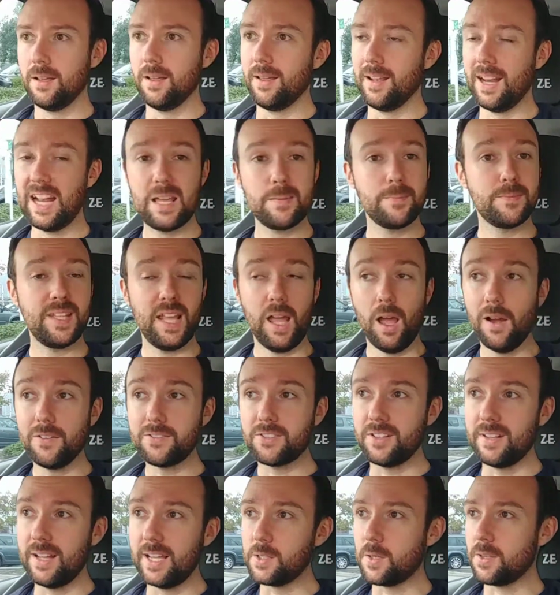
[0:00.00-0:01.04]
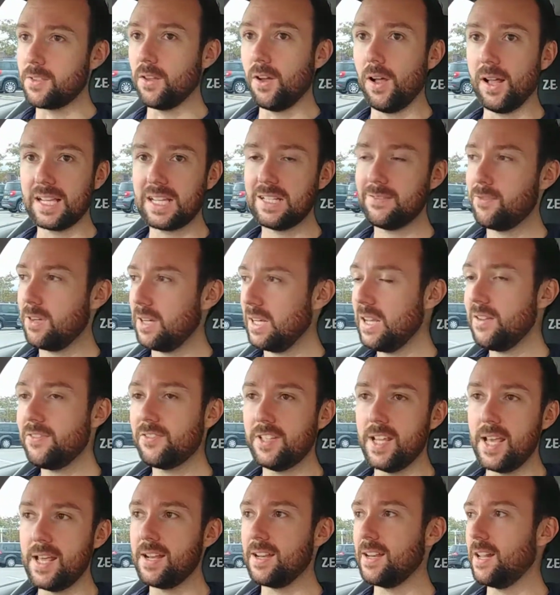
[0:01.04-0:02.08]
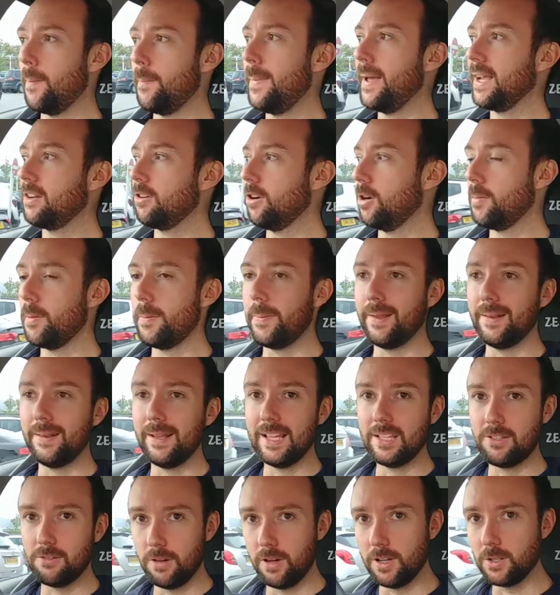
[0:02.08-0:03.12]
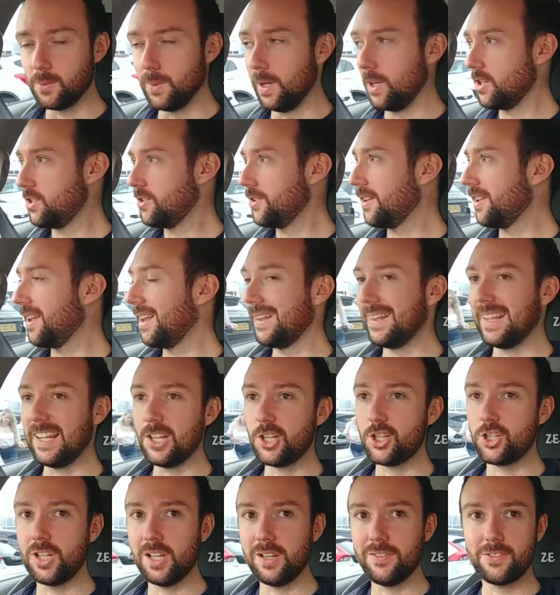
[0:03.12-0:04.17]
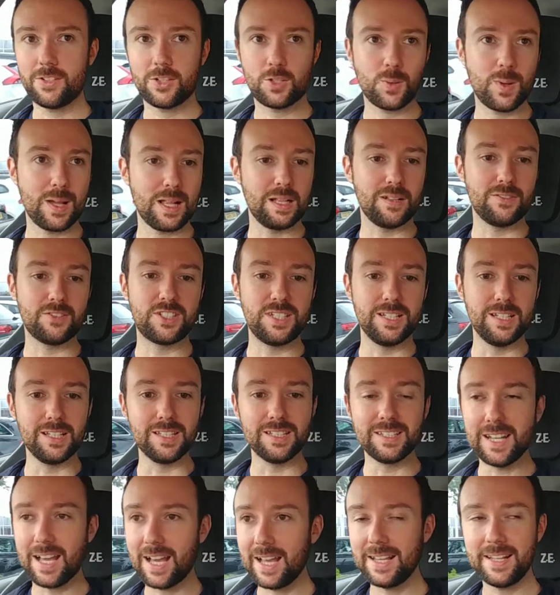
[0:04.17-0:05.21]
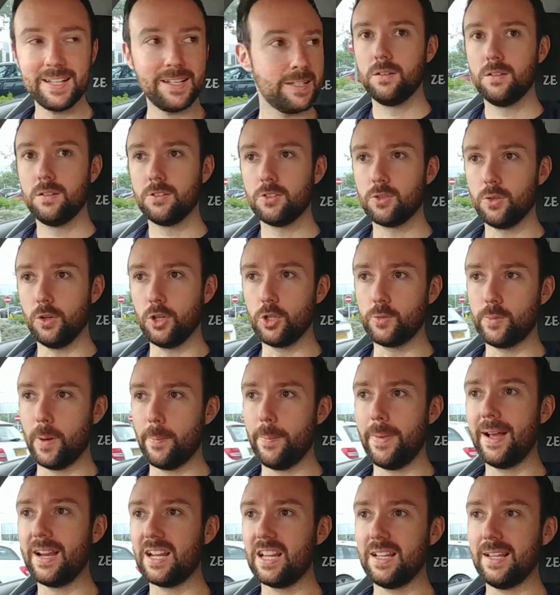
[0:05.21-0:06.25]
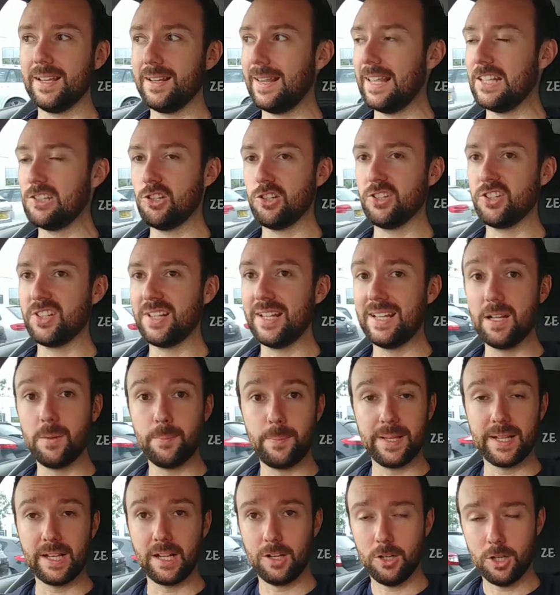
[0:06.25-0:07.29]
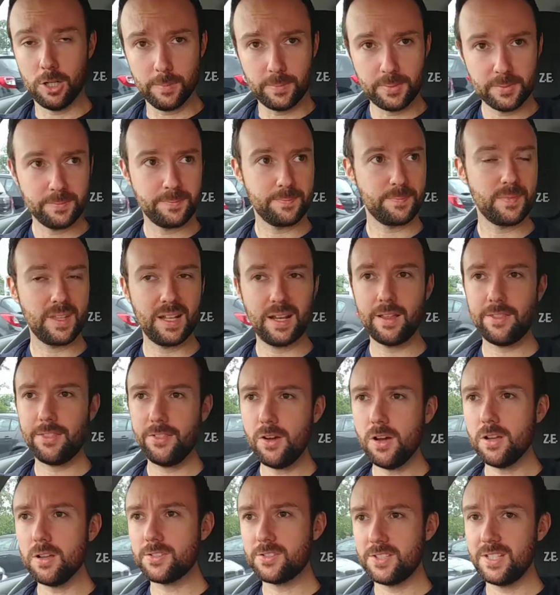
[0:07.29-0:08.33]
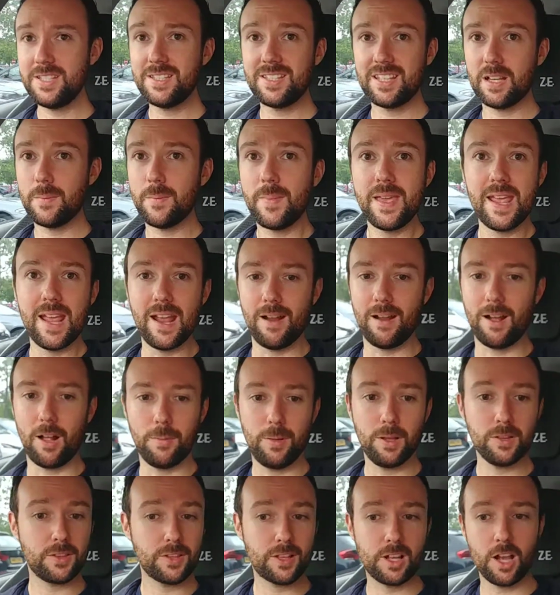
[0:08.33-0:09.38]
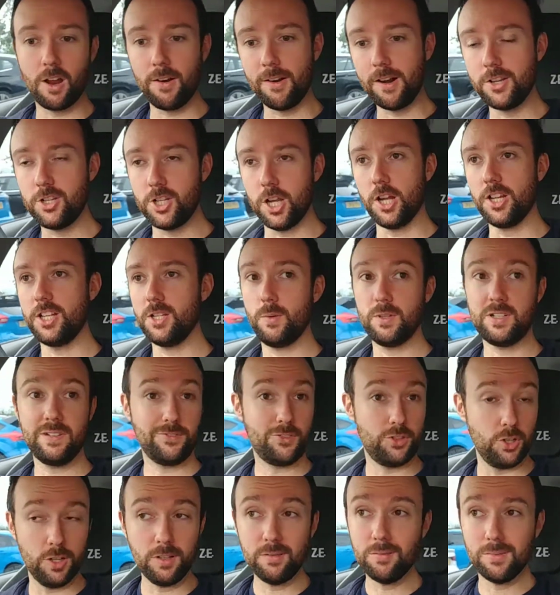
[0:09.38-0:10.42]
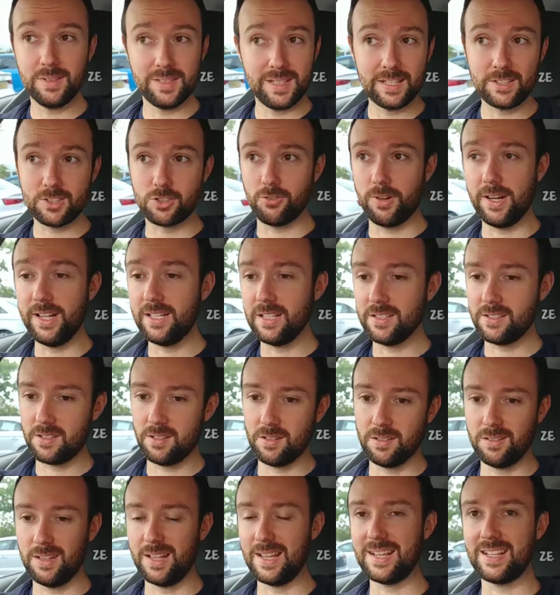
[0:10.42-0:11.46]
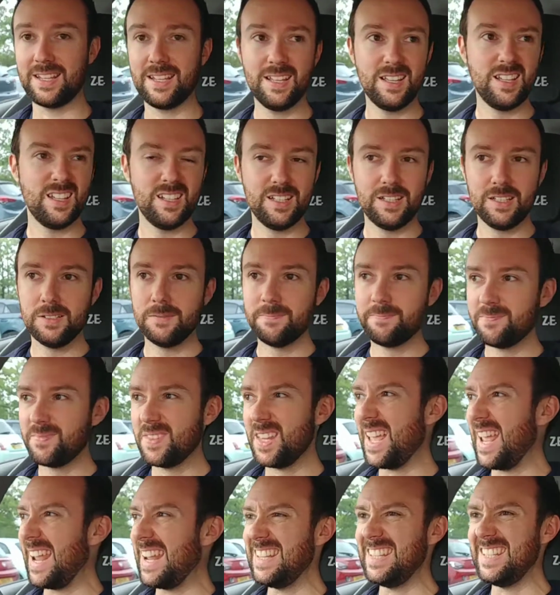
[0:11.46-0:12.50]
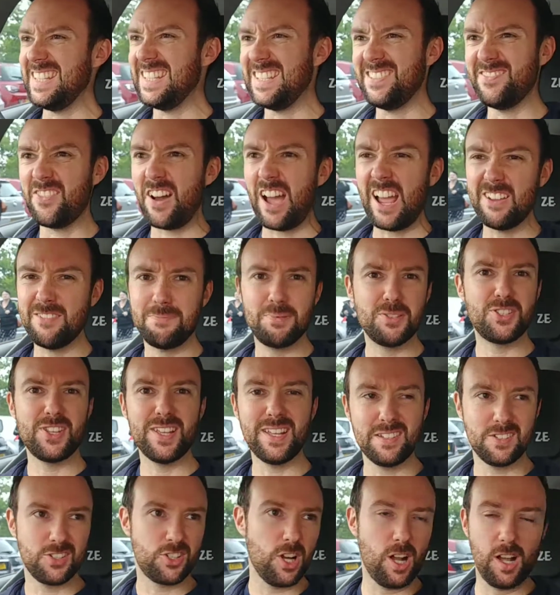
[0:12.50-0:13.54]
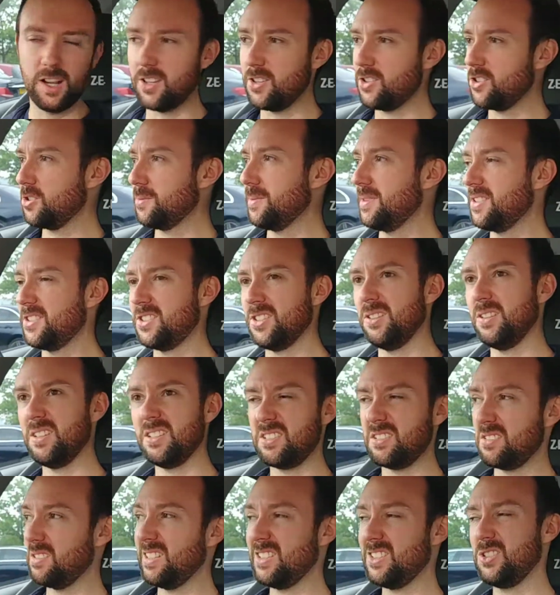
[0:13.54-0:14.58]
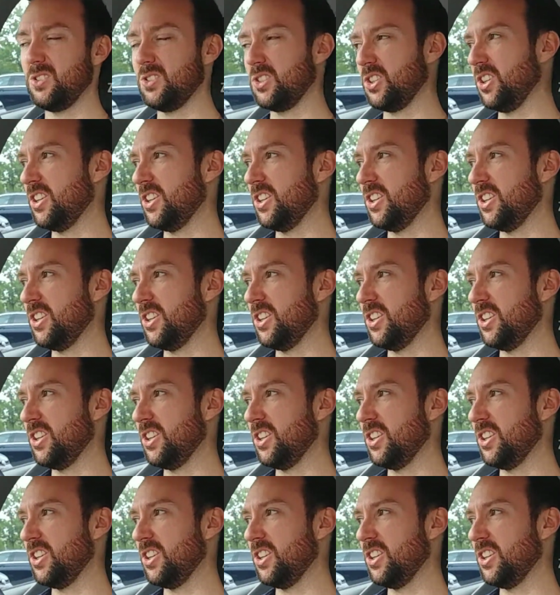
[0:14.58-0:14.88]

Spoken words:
And I'm day off today, so I thought I'll give her a lift in and I'll pick her up a bit later on as well. She's on a late shift, 12 till 9. So I'll just pop back again later on tonight and pick her up. And I thought, since I'm here, I'll plug the car and charge it, which I've done, and that's great. It's on like 85% charge or something, so that's all